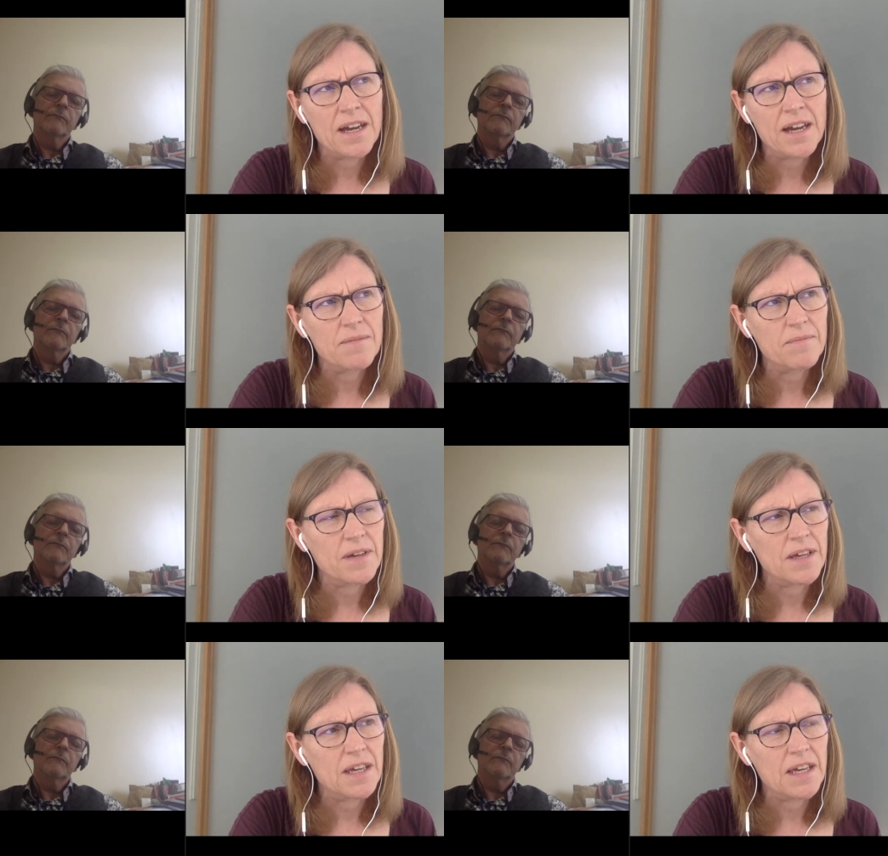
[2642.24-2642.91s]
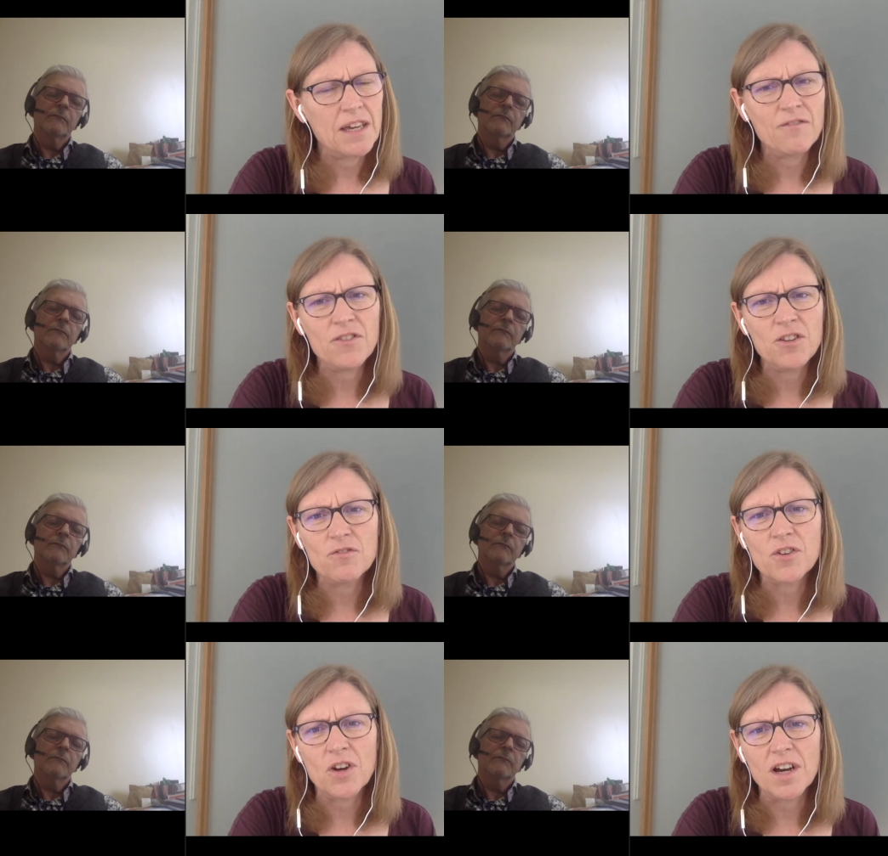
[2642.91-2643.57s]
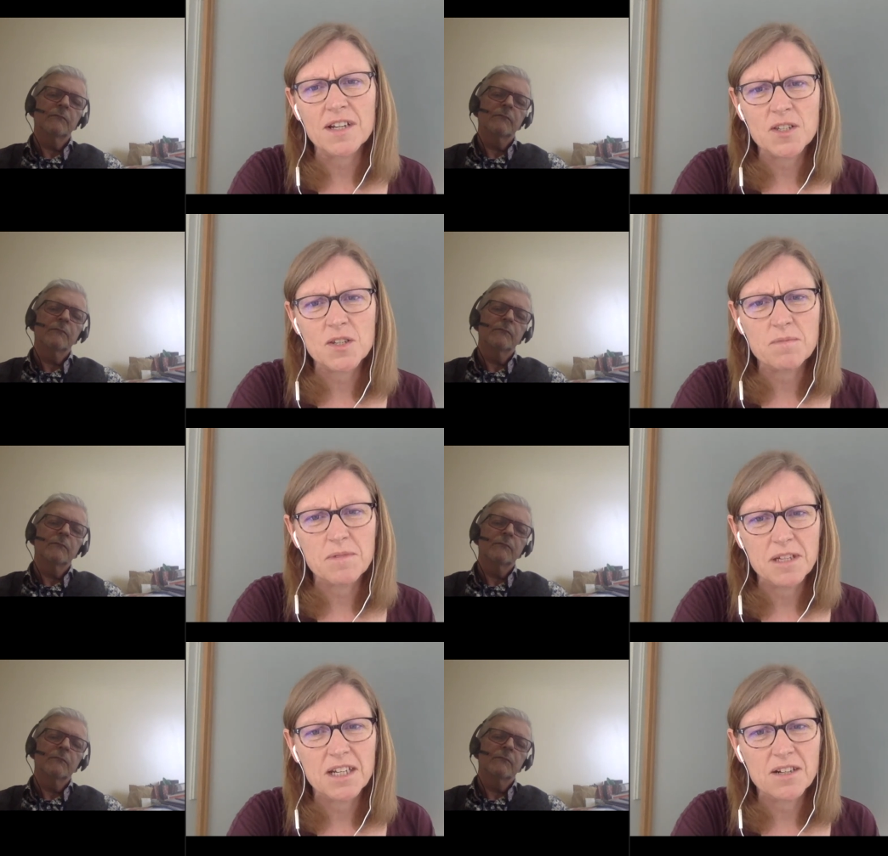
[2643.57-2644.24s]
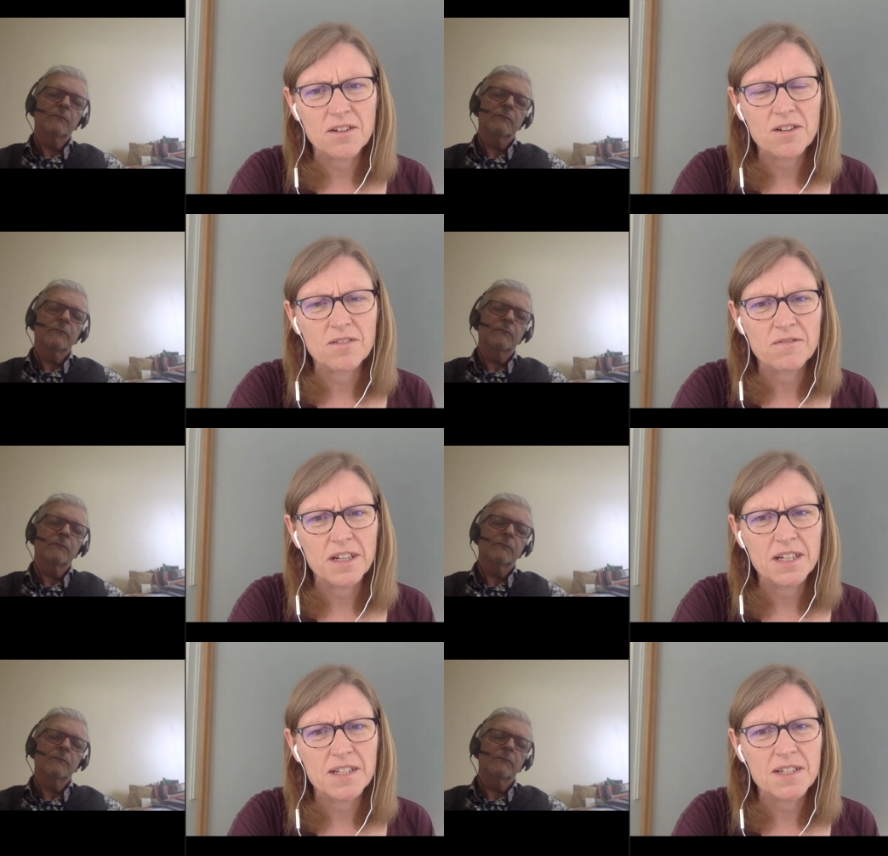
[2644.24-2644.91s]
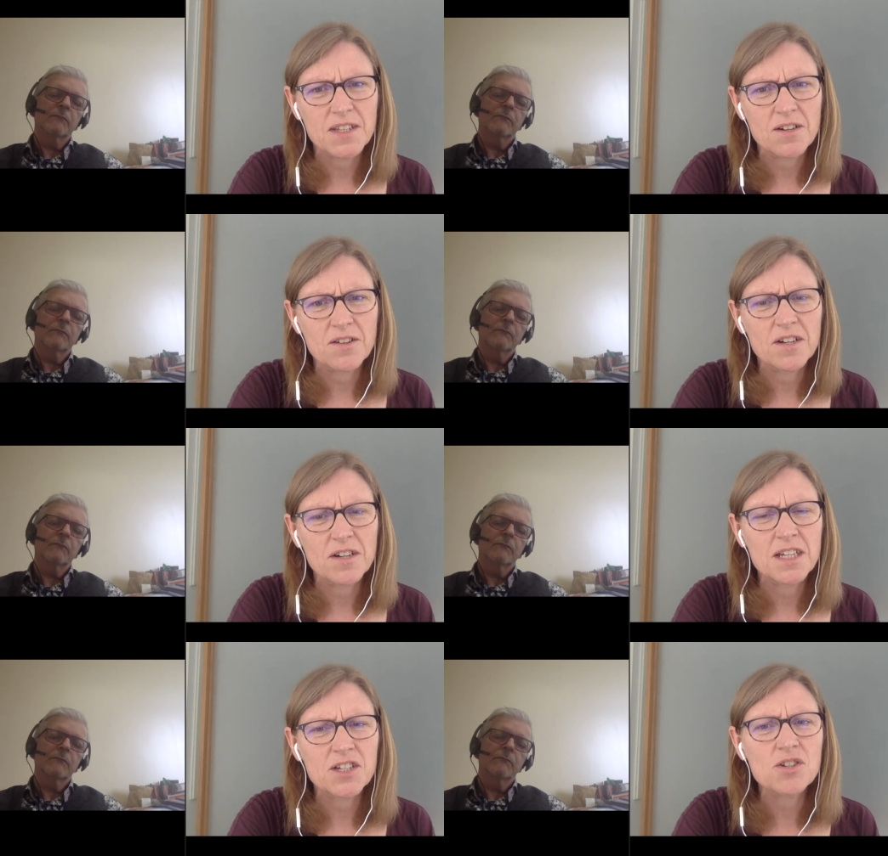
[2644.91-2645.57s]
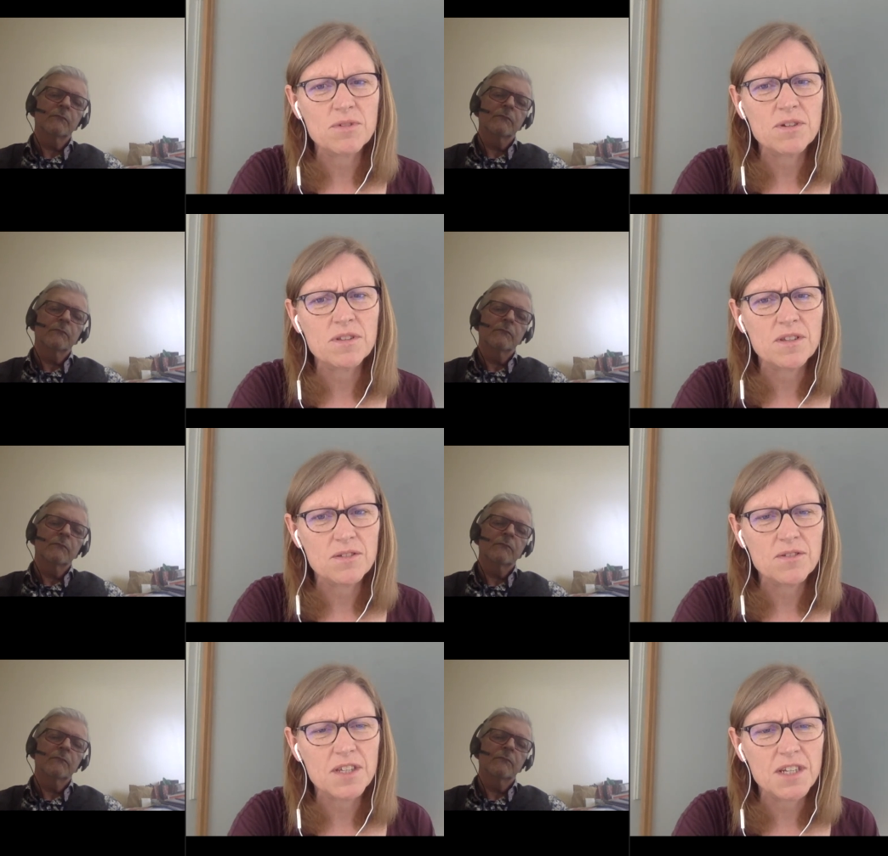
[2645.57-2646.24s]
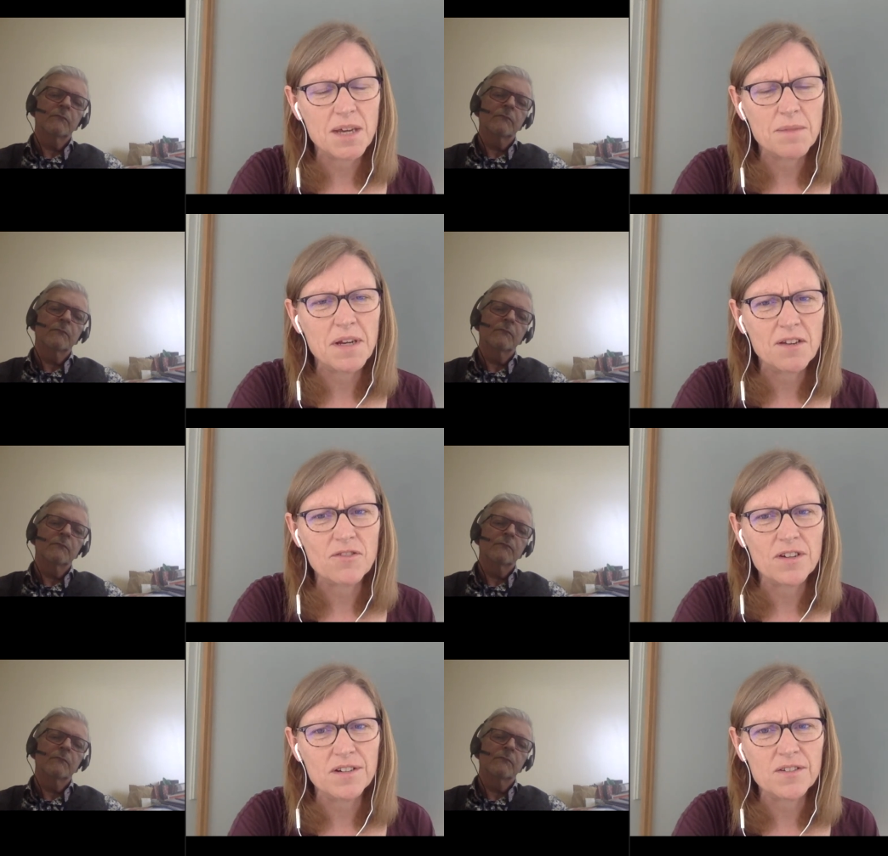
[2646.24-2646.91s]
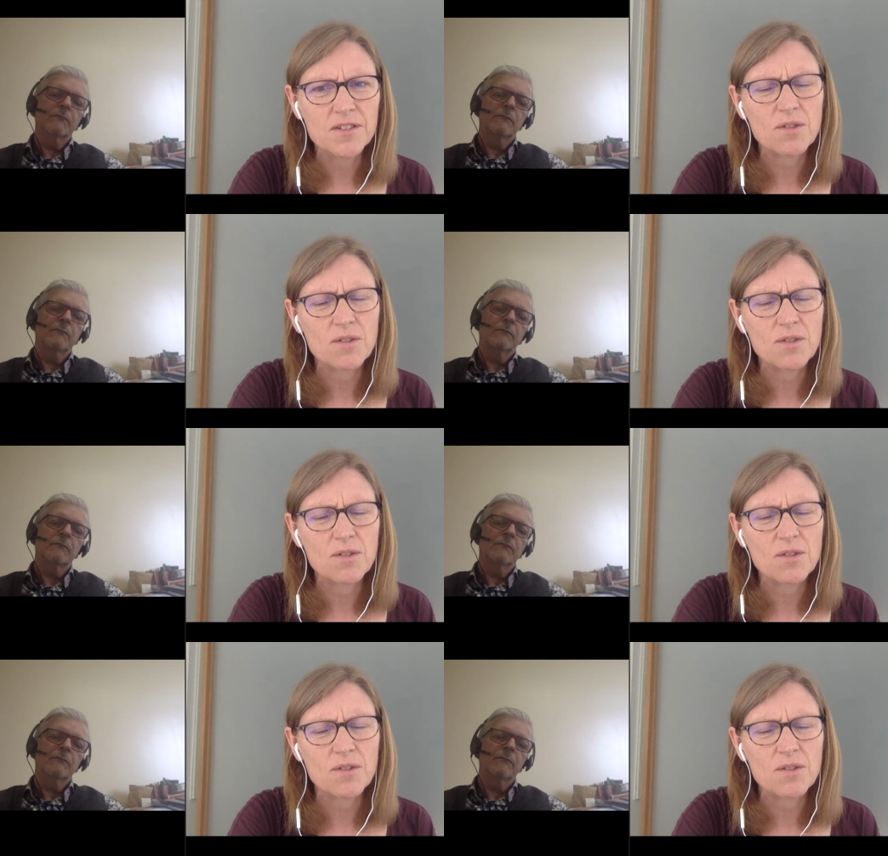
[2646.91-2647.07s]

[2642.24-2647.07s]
Speaker 1: um, if you've got a speeding heart rate, is there an issue with using epinephrine?